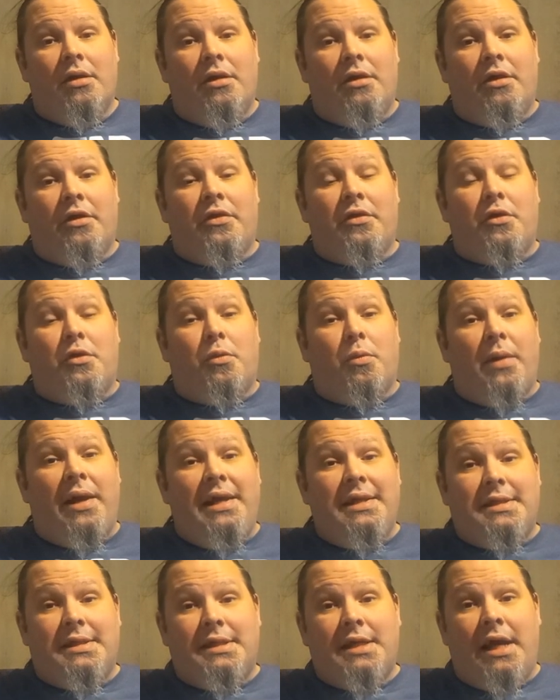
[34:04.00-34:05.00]
Another
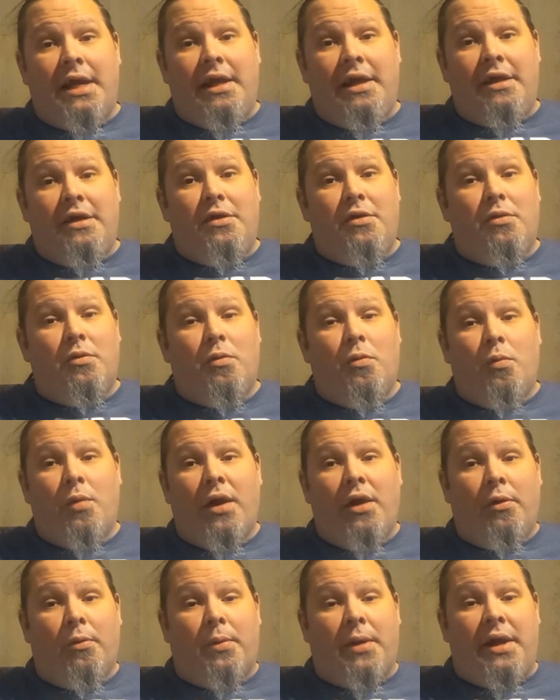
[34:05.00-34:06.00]
great setting,
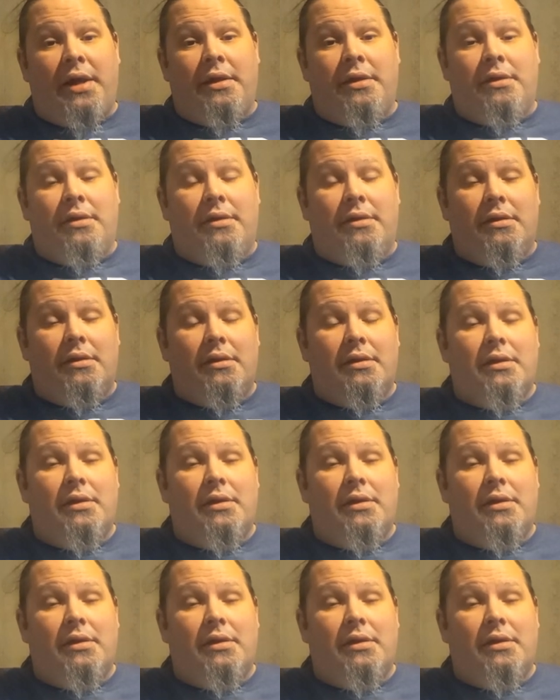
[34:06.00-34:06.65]
well written,